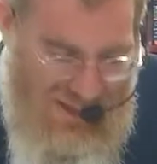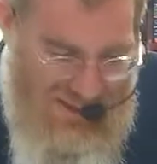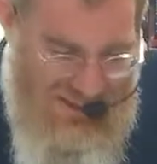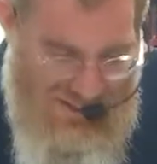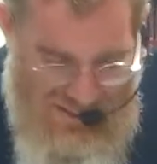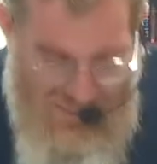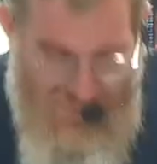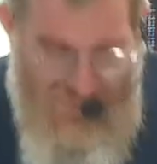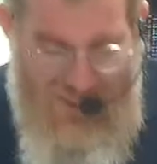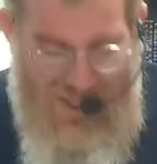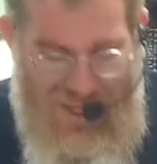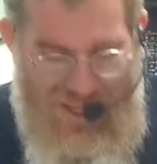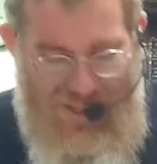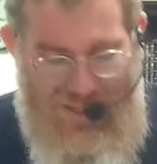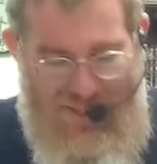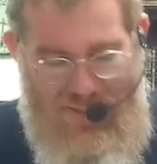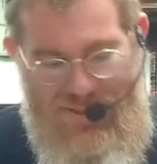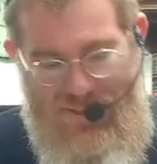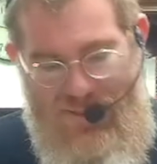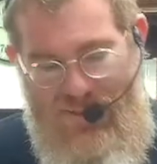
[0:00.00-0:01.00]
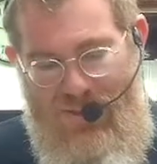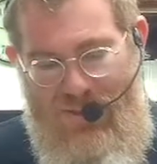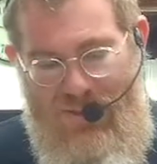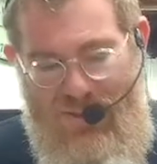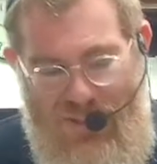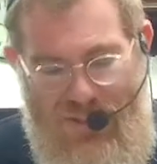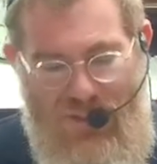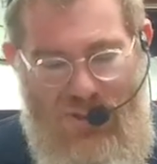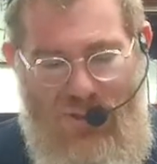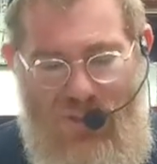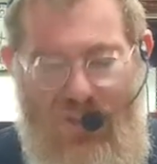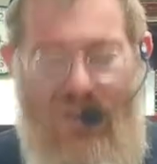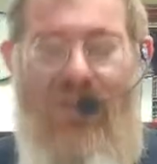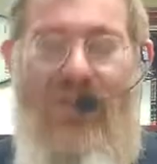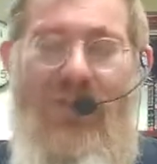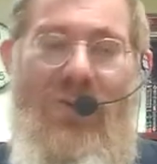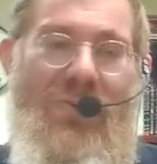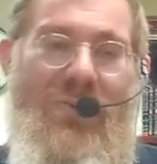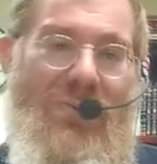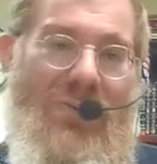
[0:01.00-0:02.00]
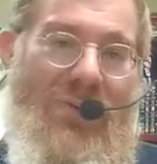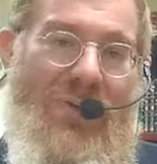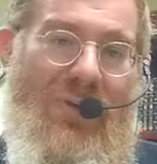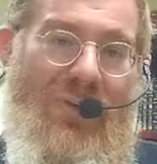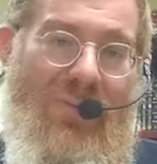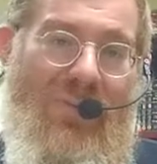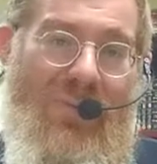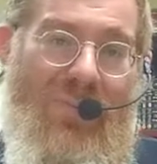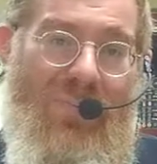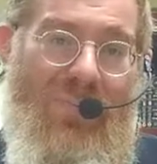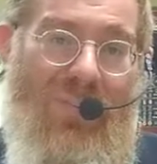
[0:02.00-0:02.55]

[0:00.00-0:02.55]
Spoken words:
They don't get it. They just don't know.